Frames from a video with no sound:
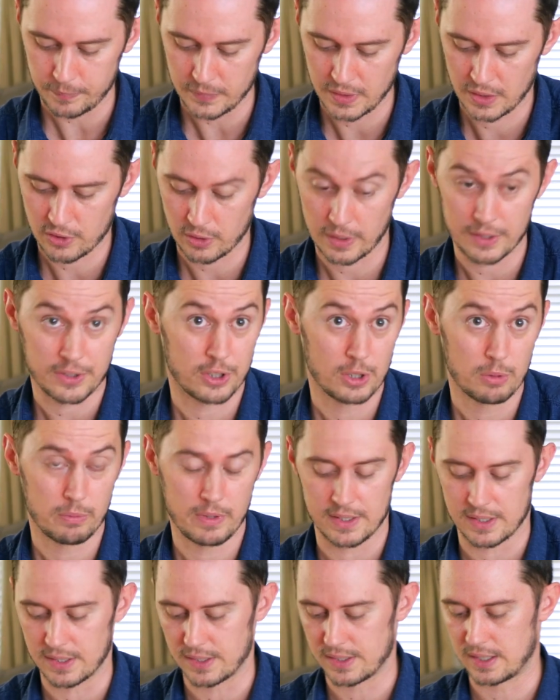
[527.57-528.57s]
So that's 2
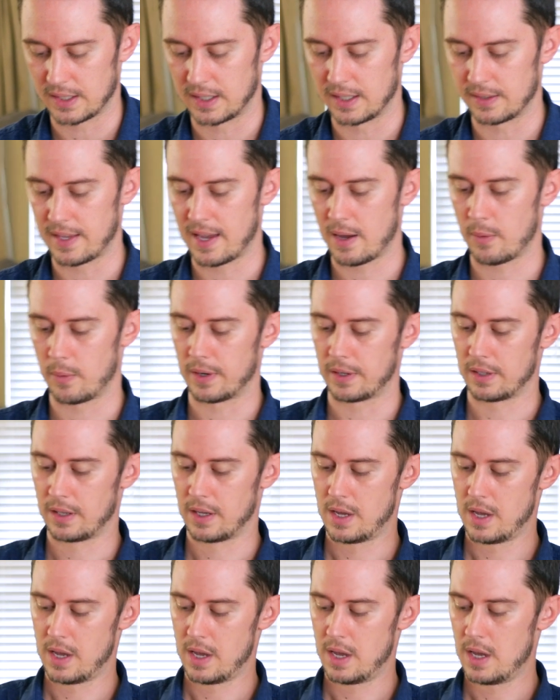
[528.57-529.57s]
reasons to get that one.
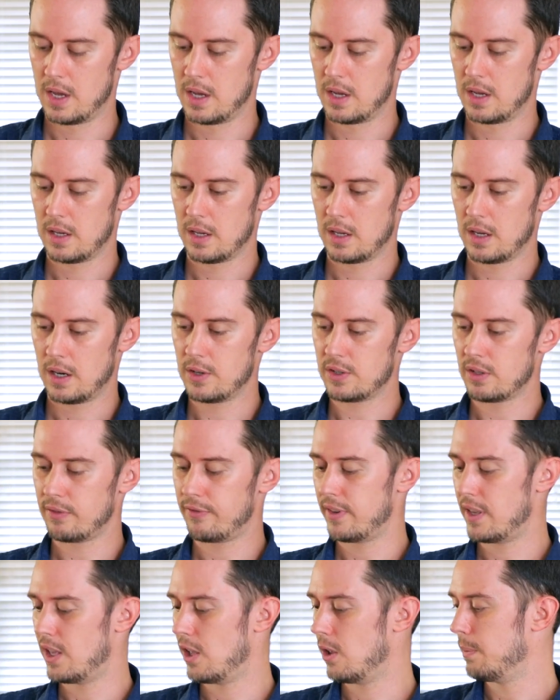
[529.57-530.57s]
Here's a
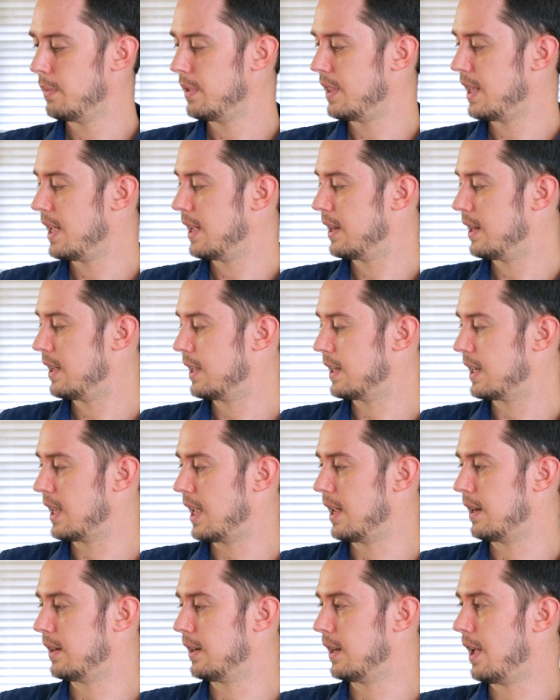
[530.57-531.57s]
film that,
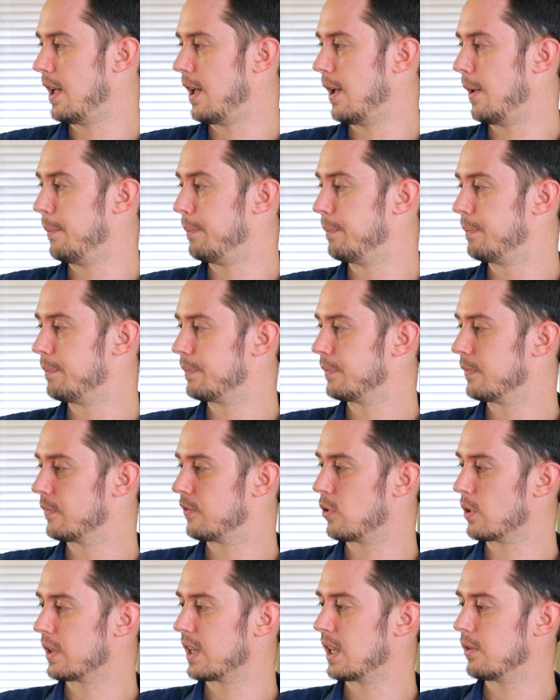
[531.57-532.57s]
again,
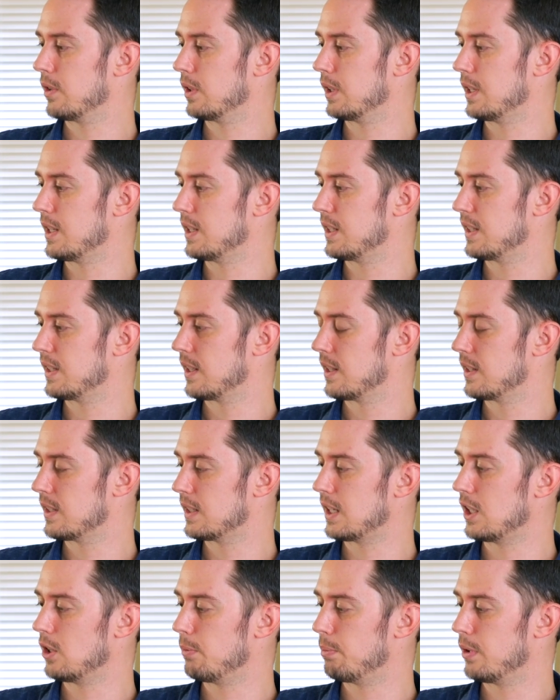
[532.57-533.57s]
4K release,
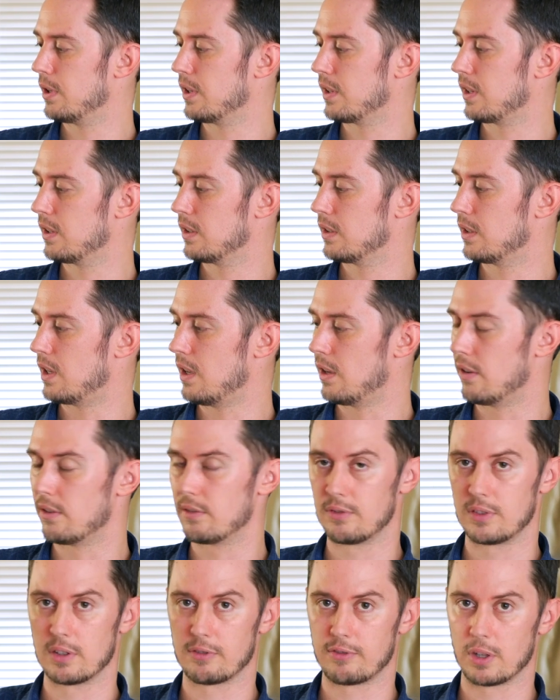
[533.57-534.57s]
steelbook
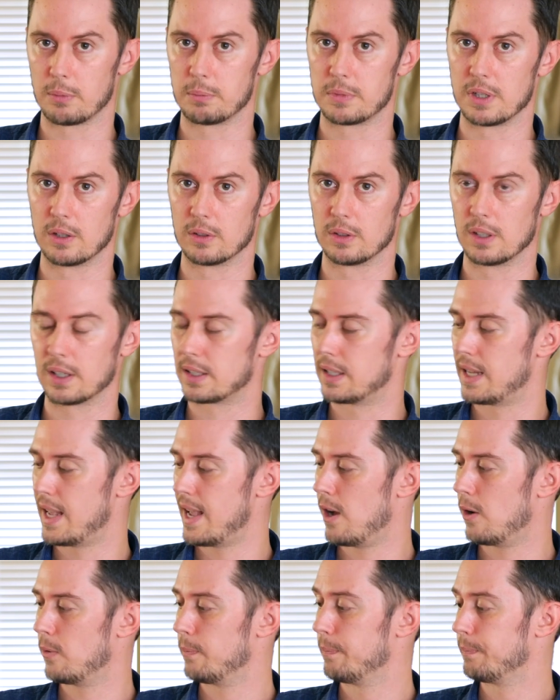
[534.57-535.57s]
of the film Don't Look
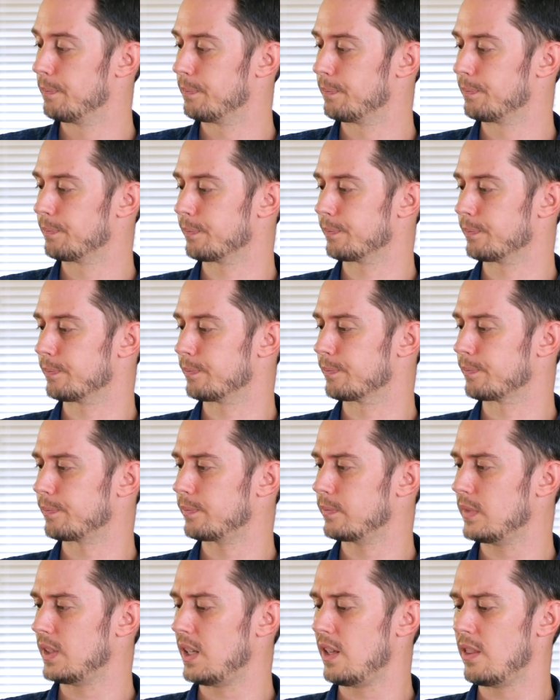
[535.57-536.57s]
Now.
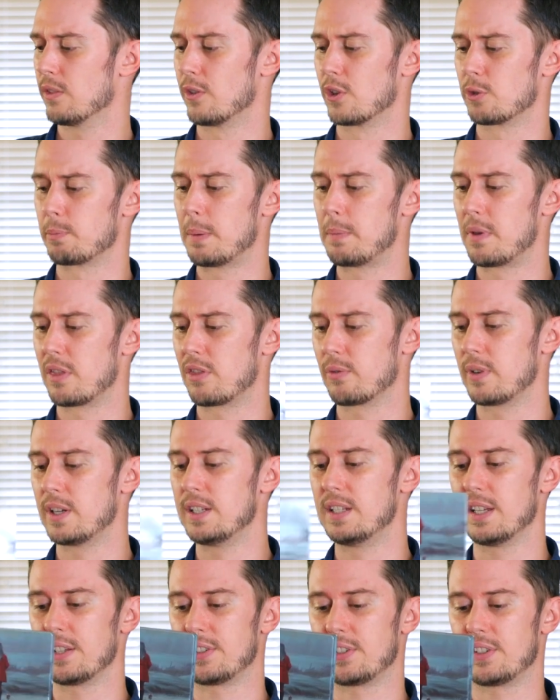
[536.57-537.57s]
There's maybe 3
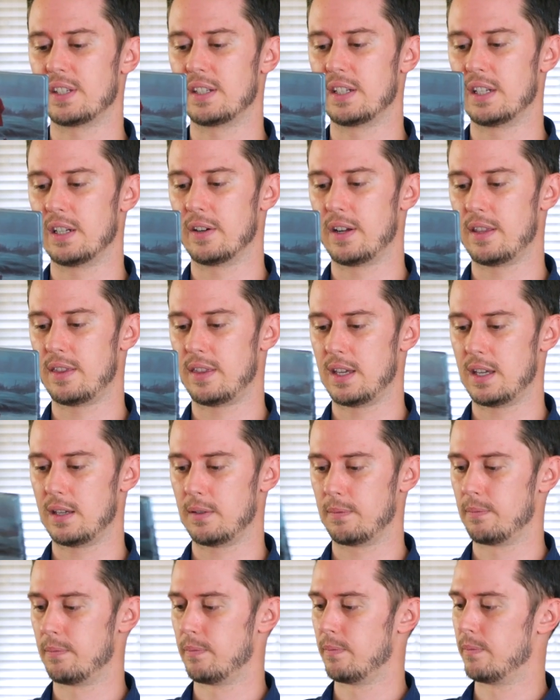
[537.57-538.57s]
discs in here, I think. It
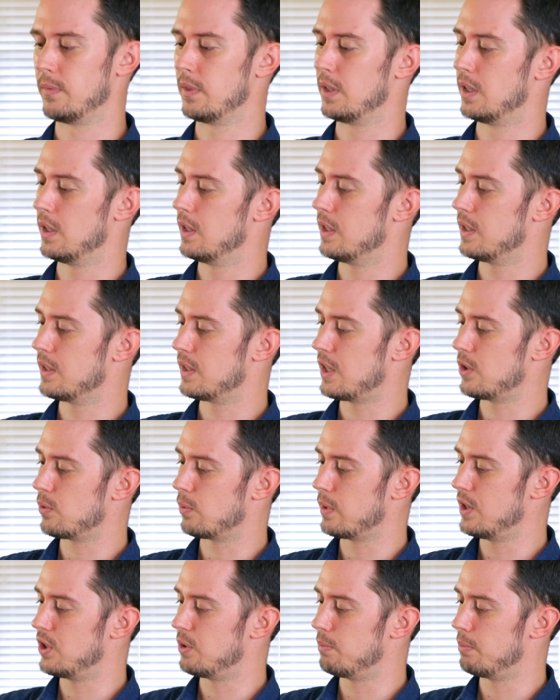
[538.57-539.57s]
says
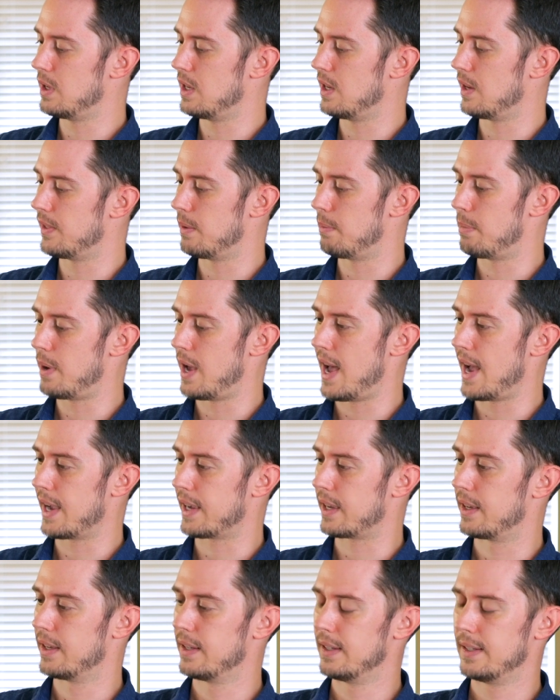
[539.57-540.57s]
Region B on the
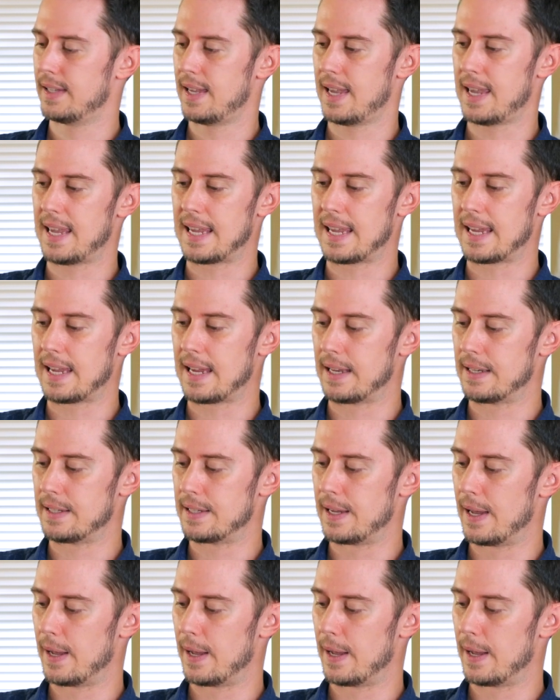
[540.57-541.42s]
back. And